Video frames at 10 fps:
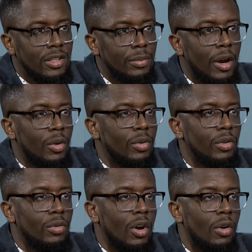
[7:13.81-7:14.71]
It's about who
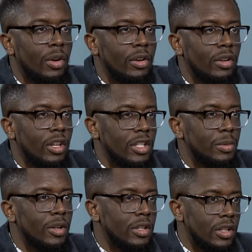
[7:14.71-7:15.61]
you know and the
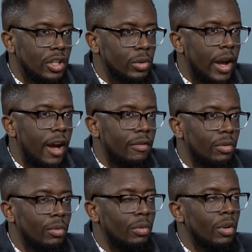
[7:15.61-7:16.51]
experiences that you have
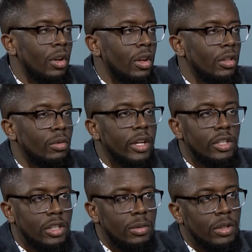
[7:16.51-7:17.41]
through the
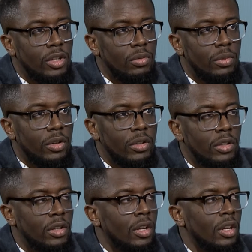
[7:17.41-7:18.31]
relationships that you build.
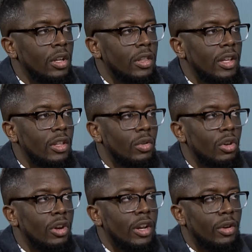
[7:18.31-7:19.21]
And
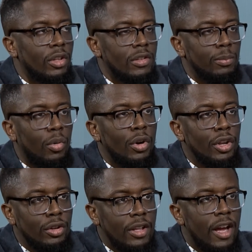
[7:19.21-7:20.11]
you're in a point
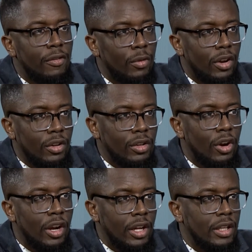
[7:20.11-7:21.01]
in your life where you're
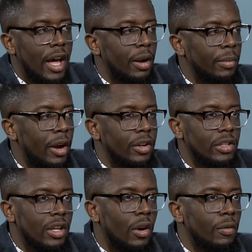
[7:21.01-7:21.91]
learning a lot about
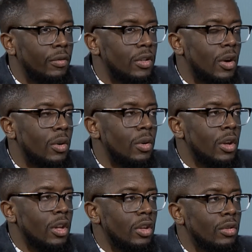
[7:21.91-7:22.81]
yourself. So
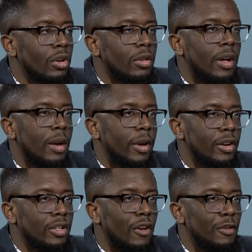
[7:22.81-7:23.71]
you learn a lot about
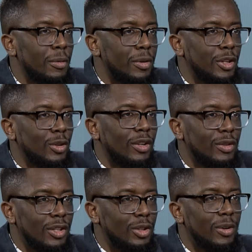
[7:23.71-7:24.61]
yourself when you're put in
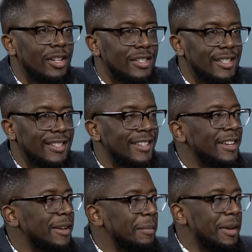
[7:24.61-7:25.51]
stressful situations. And
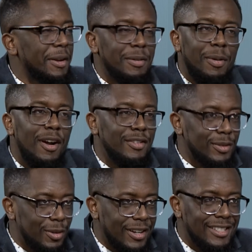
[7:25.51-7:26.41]
being a part of
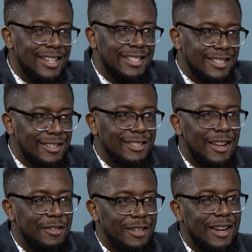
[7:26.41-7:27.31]
student organizations, there's
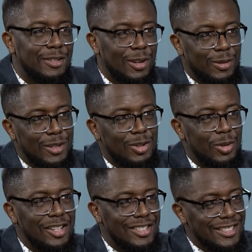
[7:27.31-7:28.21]
definitely a lot of stressful
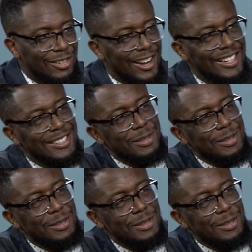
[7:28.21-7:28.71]
situations, right?